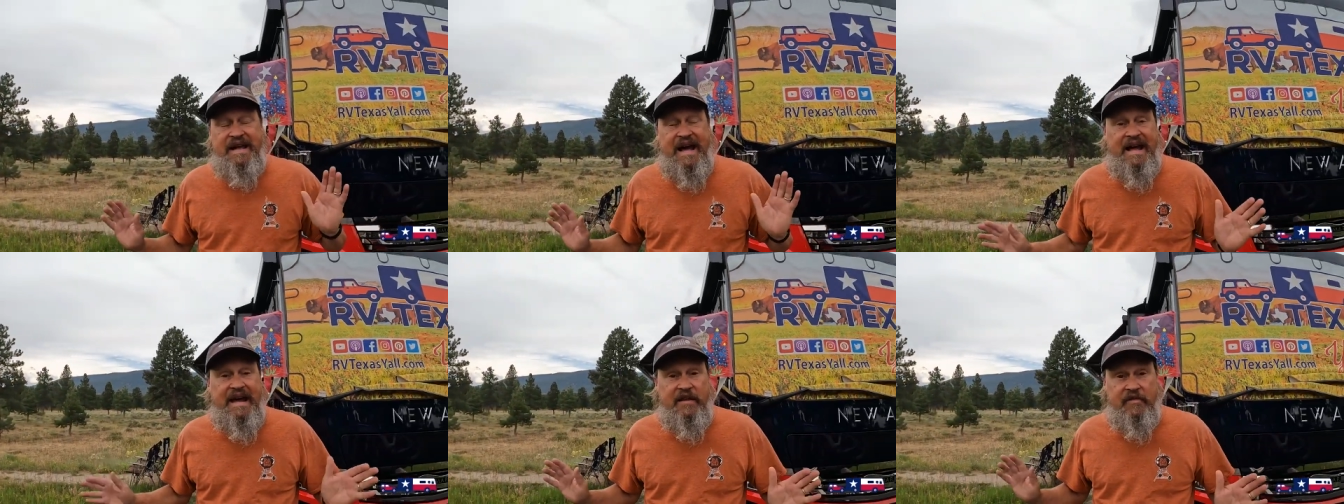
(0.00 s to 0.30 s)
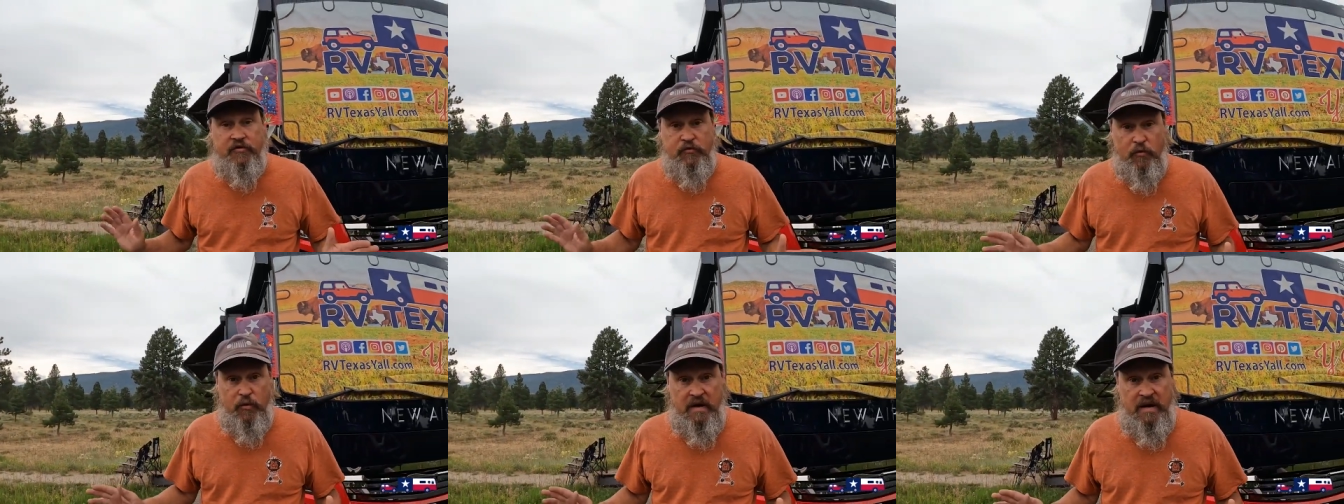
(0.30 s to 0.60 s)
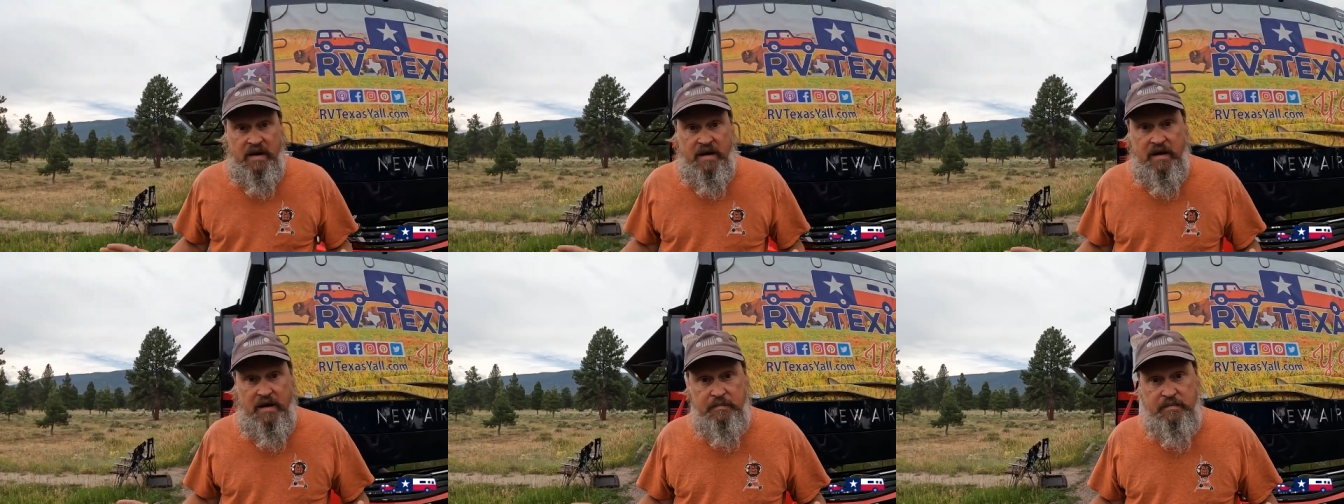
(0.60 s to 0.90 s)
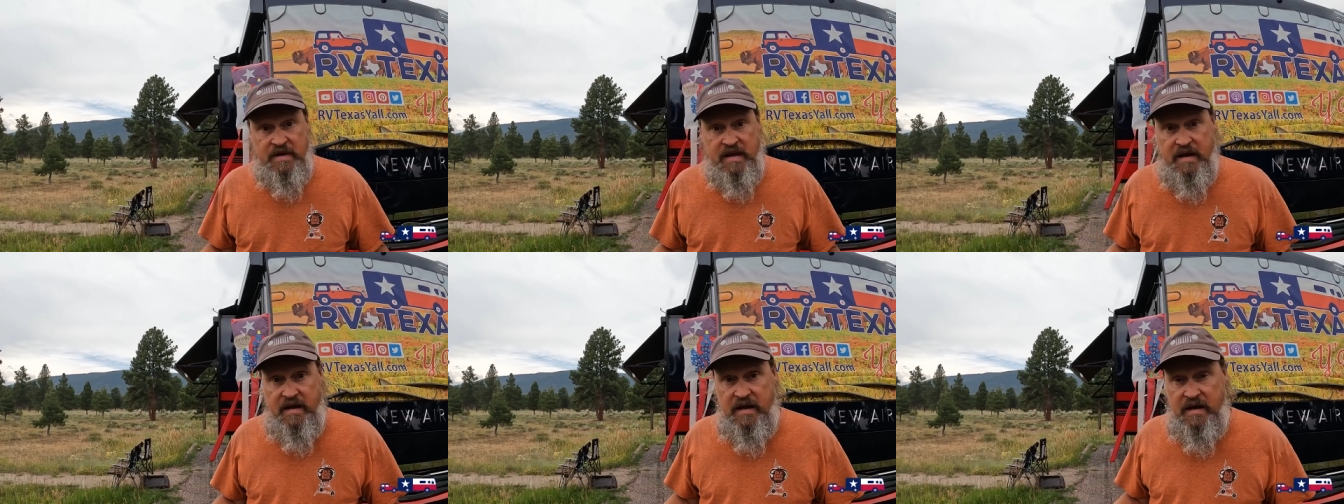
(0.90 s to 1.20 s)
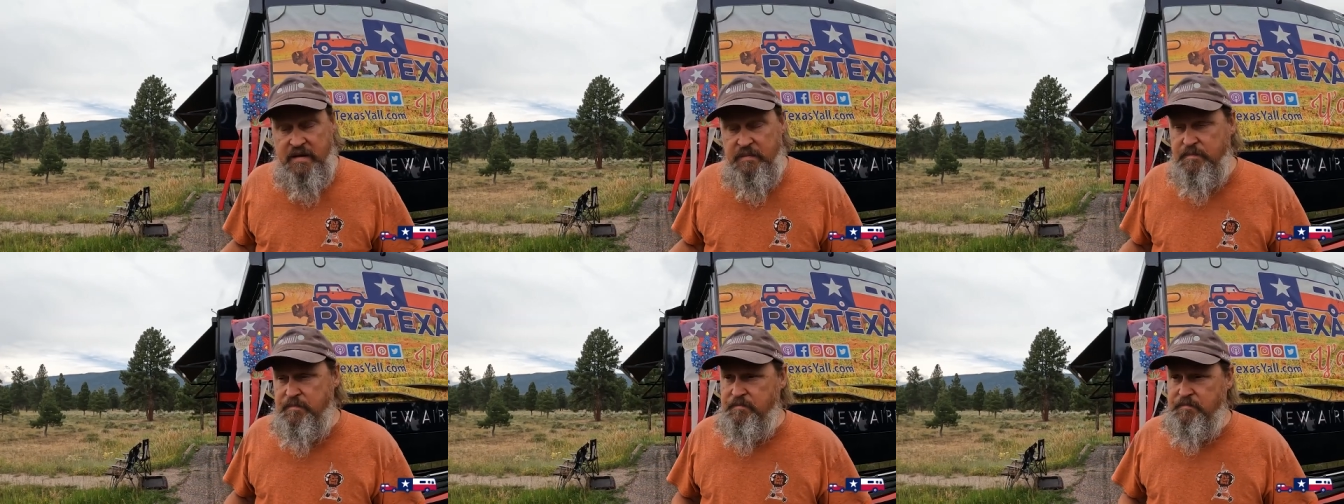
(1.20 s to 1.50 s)
day three
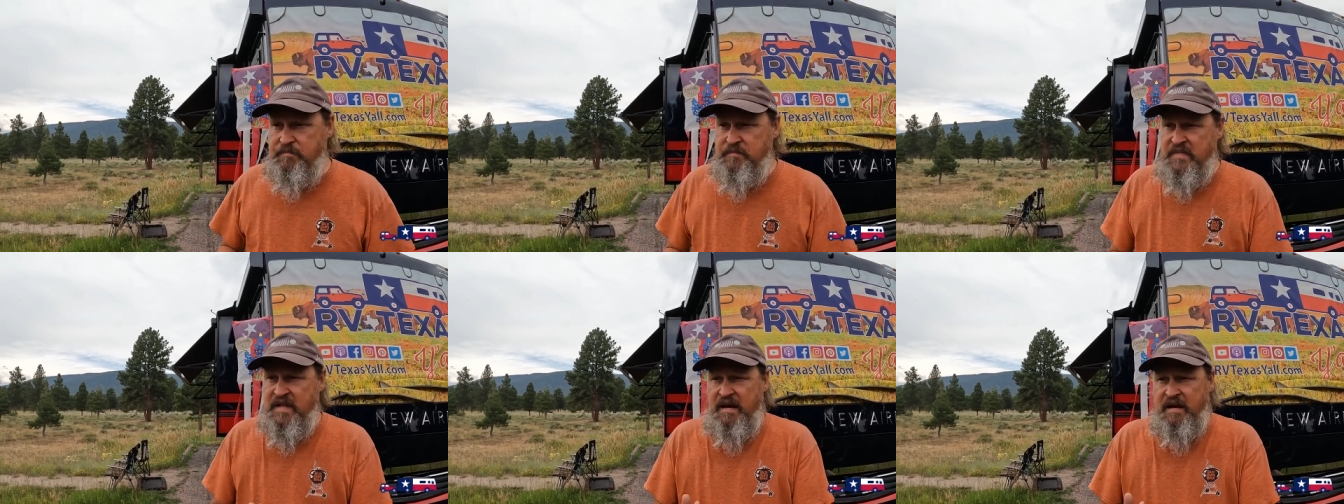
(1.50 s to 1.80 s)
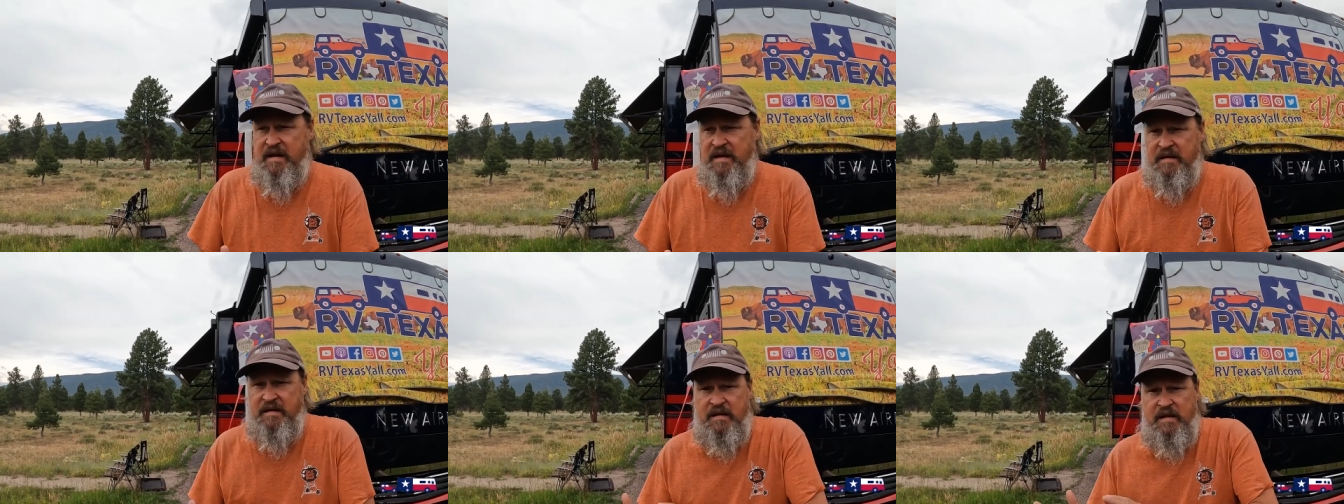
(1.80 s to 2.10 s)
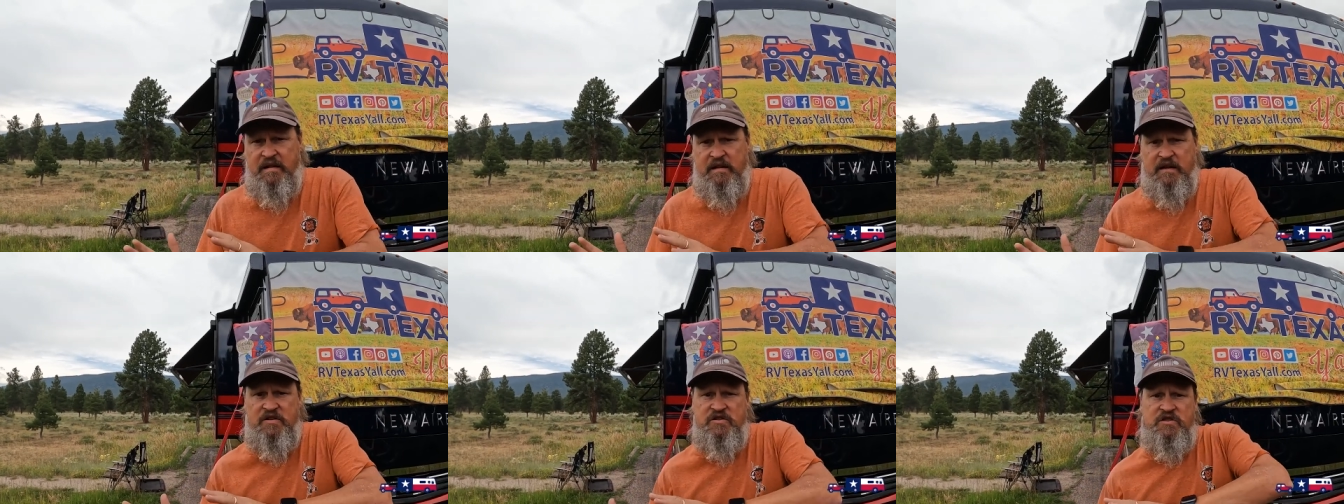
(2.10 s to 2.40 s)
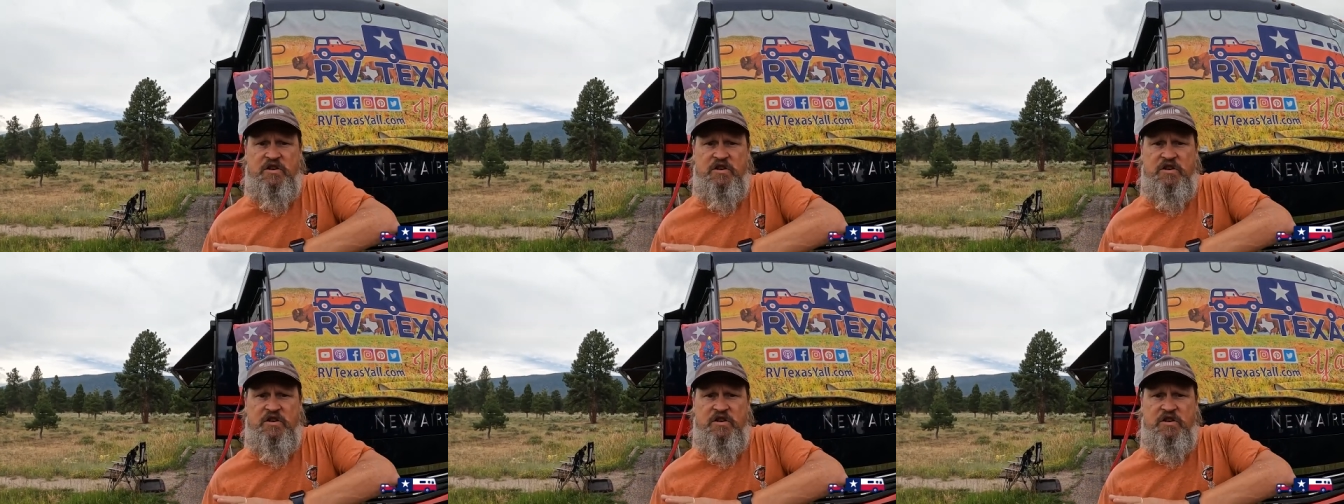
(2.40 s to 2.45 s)
update. Let's